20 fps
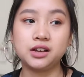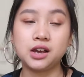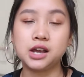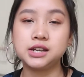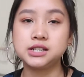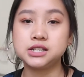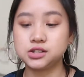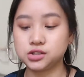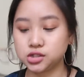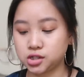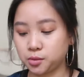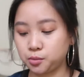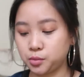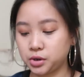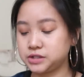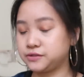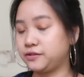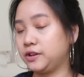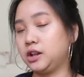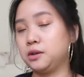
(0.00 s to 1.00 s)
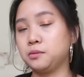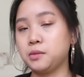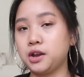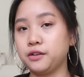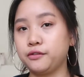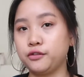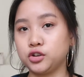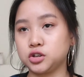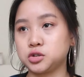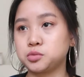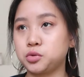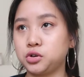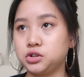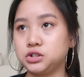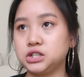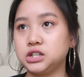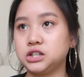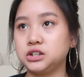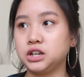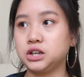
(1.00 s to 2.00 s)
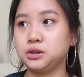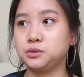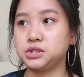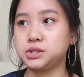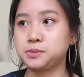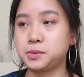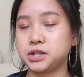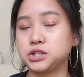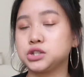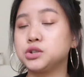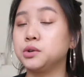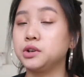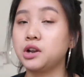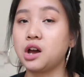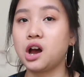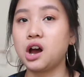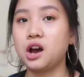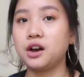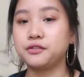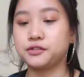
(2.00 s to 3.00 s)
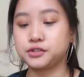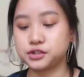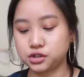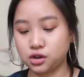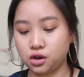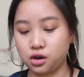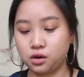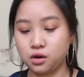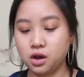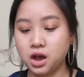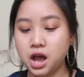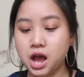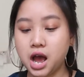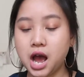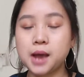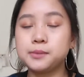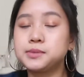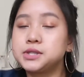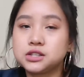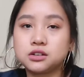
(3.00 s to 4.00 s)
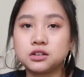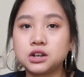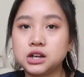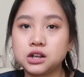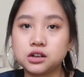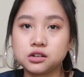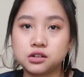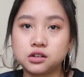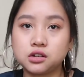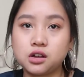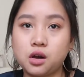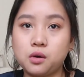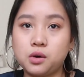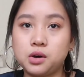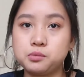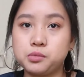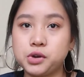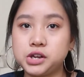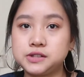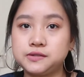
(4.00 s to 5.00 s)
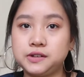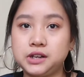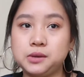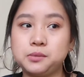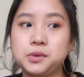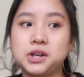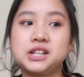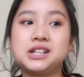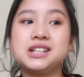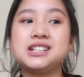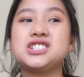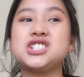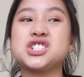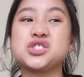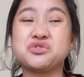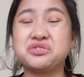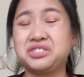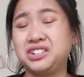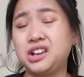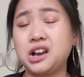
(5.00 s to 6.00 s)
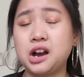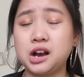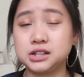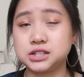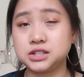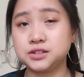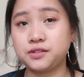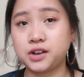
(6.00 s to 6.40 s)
I didn't stop breastfeeding my firstborn until he was about two and a half so I'm still gonna go on breastfeeding but it is just really hard to